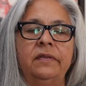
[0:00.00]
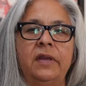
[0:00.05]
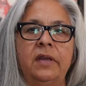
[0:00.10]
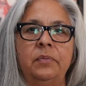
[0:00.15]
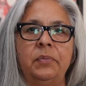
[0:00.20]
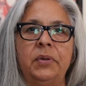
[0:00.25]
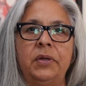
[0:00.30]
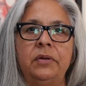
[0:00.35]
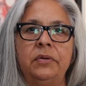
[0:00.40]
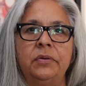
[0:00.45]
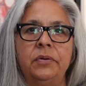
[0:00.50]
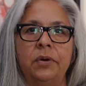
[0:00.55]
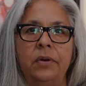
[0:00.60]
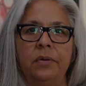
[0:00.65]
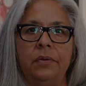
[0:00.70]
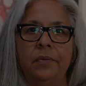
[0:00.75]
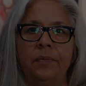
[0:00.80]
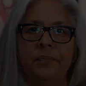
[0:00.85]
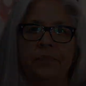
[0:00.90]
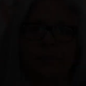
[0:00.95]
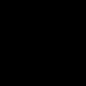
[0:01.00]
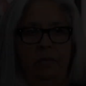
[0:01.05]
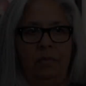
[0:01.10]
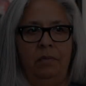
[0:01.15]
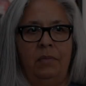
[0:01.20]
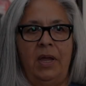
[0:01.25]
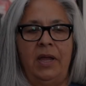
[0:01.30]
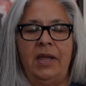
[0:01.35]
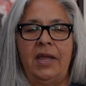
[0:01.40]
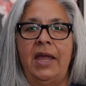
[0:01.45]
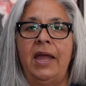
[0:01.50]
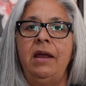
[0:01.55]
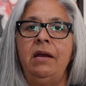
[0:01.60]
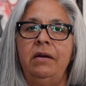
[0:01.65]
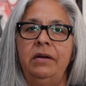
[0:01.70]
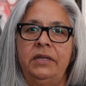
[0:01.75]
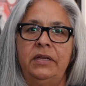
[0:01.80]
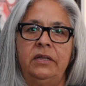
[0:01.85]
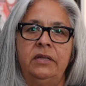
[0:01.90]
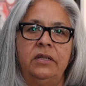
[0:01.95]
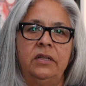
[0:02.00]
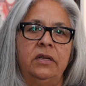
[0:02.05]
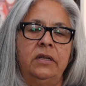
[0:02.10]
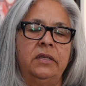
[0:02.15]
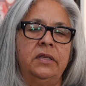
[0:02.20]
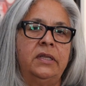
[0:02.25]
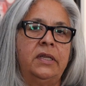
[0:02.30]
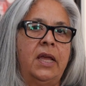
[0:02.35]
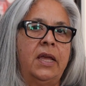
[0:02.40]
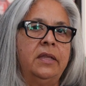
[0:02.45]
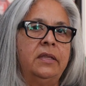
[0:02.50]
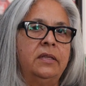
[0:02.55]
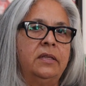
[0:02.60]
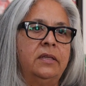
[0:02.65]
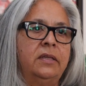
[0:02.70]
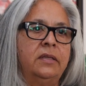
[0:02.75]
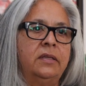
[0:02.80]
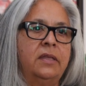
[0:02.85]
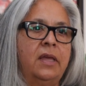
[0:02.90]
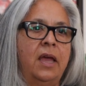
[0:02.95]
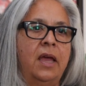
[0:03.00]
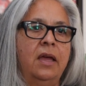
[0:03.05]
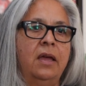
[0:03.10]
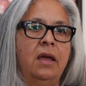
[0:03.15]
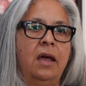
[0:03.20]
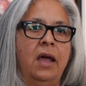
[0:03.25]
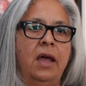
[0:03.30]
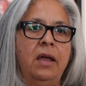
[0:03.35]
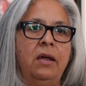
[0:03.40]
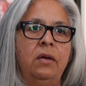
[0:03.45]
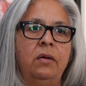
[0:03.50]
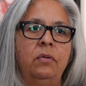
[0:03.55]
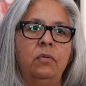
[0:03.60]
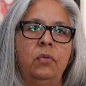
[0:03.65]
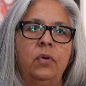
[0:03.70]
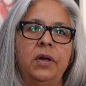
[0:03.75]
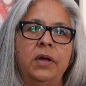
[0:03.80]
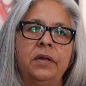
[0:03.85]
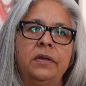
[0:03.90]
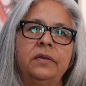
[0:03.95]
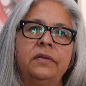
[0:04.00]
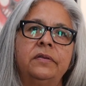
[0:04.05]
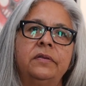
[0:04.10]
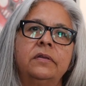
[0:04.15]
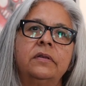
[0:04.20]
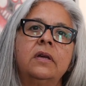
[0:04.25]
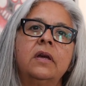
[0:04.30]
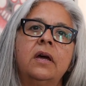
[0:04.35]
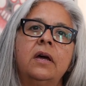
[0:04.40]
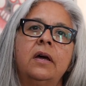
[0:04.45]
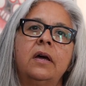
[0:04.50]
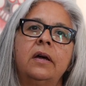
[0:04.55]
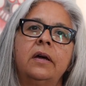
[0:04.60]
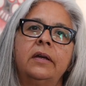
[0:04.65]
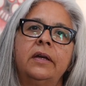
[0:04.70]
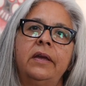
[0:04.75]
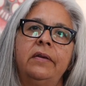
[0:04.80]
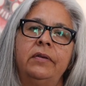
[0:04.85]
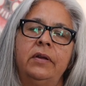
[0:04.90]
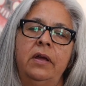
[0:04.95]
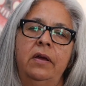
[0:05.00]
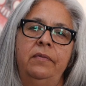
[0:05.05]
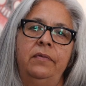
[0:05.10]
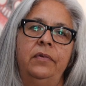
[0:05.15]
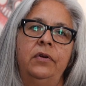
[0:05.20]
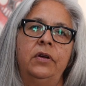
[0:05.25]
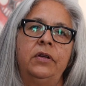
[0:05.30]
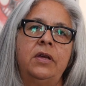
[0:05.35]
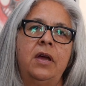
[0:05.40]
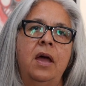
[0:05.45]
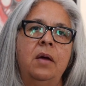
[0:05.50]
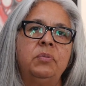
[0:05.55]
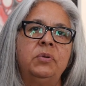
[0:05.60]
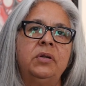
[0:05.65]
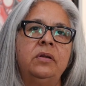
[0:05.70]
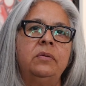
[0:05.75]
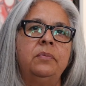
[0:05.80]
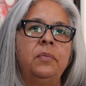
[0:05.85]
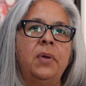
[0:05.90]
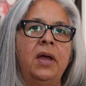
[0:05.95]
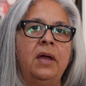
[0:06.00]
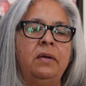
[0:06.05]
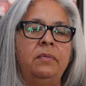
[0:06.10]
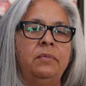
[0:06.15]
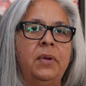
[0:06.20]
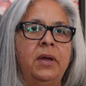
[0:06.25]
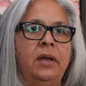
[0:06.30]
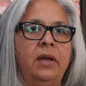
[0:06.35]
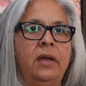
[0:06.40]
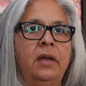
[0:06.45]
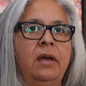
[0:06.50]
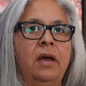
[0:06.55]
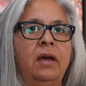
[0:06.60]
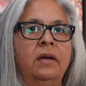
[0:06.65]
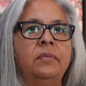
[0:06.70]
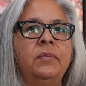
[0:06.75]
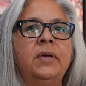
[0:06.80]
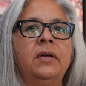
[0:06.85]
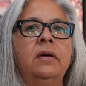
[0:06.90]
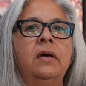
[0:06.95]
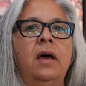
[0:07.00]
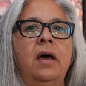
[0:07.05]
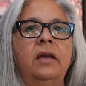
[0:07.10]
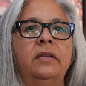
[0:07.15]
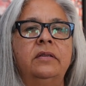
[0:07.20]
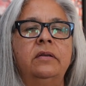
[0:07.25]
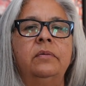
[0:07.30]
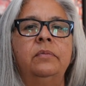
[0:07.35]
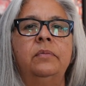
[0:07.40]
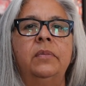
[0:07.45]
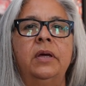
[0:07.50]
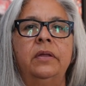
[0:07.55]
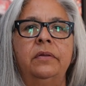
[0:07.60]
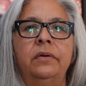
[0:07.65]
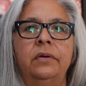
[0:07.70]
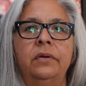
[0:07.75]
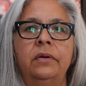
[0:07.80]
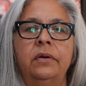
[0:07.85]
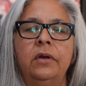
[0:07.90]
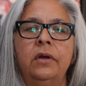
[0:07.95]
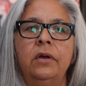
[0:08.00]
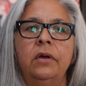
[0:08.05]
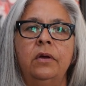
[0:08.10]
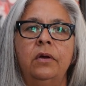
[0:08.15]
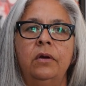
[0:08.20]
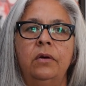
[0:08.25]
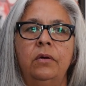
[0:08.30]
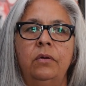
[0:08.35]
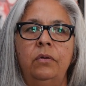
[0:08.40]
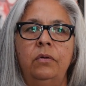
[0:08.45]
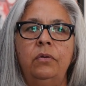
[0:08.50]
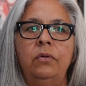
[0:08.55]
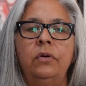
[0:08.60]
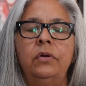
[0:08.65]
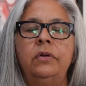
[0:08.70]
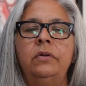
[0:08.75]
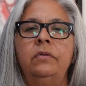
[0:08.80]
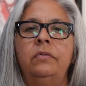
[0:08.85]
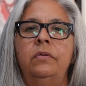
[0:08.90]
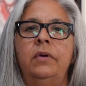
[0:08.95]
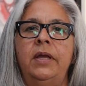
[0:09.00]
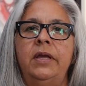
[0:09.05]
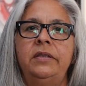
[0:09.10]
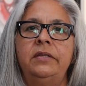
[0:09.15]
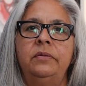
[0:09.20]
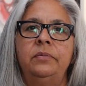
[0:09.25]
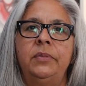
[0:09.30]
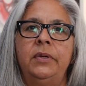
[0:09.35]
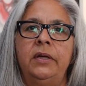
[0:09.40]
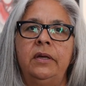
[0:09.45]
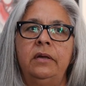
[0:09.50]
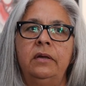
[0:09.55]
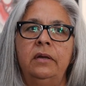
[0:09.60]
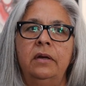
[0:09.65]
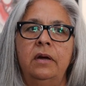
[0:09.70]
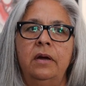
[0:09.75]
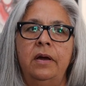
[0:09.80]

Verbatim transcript: San Pedro. My heritage, in a sense, is that I was uh, given up for adoption by my Akimel O'otham mother, who couldn't raise me.